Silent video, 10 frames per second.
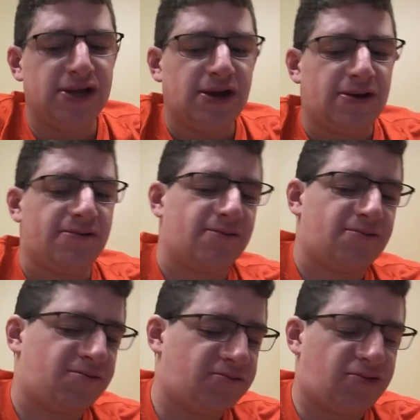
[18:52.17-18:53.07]

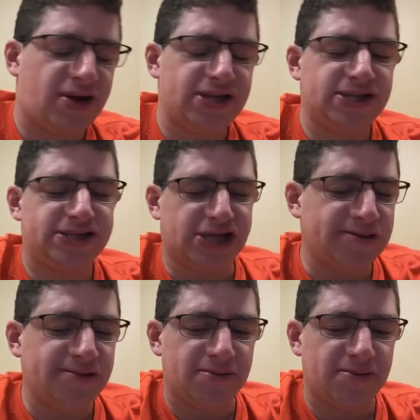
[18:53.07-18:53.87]
1-2-1,